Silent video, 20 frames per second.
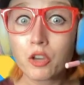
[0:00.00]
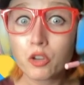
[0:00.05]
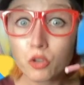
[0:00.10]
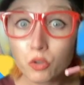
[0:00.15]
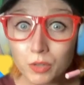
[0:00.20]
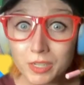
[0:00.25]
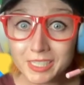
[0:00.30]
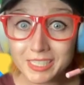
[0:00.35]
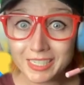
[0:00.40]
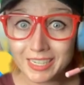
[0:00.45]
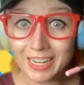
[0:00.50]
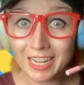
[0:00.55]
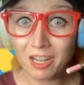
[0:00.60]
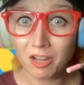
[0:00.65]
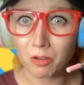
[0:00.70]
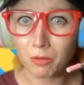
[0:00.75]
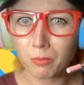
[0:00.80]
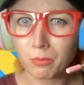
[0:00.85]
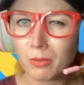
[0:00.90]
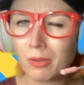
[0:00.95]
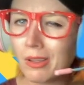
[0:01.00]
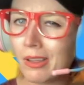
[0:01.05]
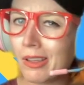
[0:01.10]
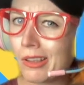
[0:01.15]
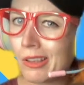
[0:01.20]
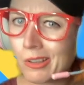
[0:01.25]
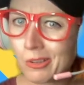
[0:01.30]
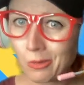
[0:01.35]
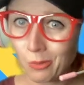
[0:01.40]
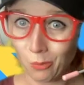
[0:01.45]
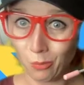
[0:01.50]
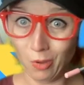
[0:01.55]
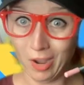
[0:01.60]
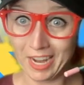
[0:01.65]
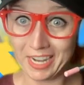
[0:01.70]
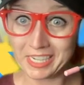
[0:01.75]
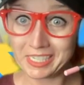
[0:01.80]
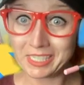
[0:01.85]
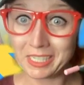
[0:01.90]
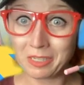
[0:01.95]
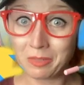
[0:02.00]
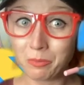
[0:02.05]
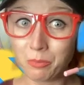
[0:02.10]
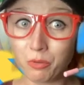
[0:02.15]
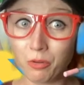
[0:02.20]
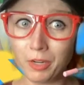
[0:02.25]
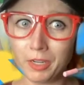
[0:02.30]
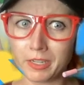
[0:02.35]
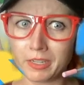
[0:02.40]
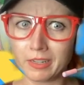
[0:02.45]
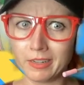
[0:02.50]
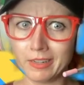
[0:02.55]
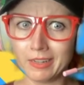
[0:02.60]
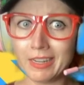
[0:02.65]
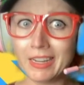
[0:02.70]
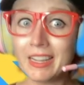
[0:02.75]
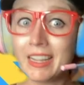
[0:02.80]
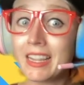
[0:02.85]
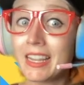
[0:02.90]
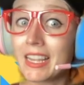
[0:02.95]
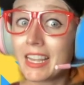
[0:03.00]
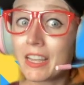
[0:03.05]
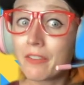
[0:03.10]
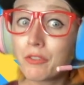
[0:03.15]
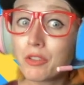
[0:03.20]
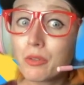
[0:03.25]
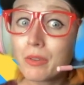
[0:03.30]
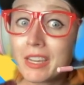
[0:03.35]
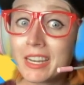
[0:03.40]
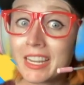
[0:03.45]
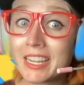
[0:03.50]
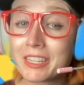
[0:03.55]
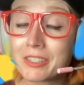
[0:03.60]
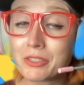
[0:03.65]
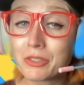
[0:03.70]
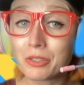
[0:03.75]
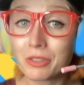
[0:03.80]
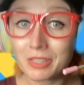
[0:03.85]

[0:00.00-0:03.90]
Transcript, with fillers: Who does it help? Why is it important? If you can answer